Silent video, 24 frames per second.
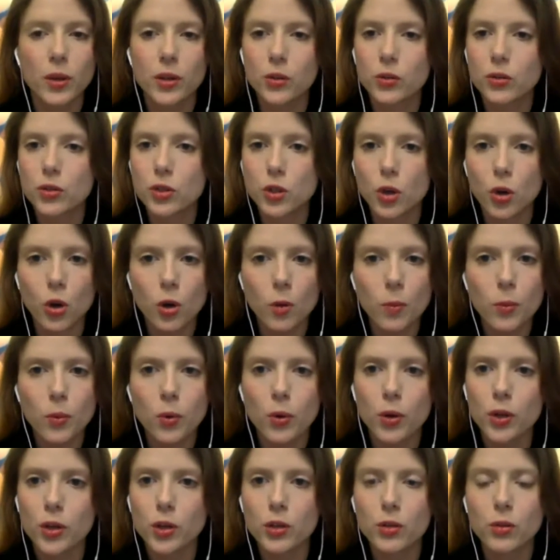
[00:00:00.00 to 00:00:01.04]
job, or are
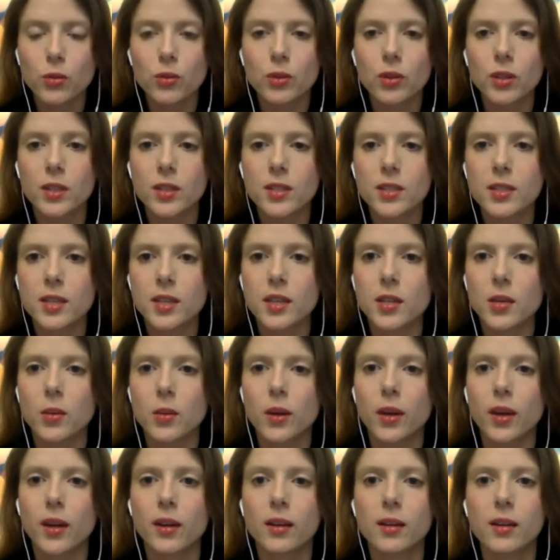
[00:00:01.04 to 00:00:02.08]
you
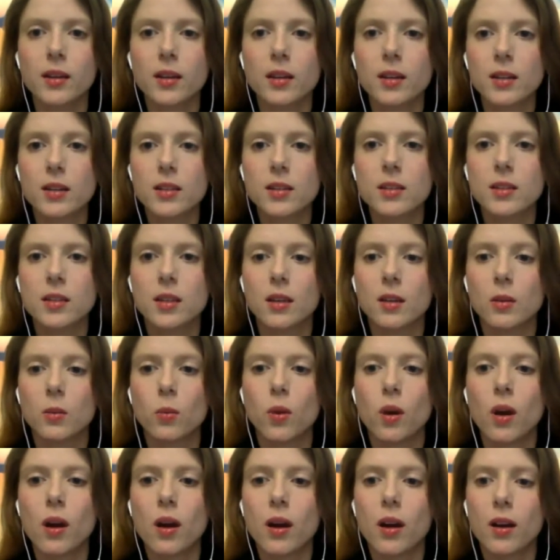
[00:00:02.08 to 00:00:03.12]
continuing to work?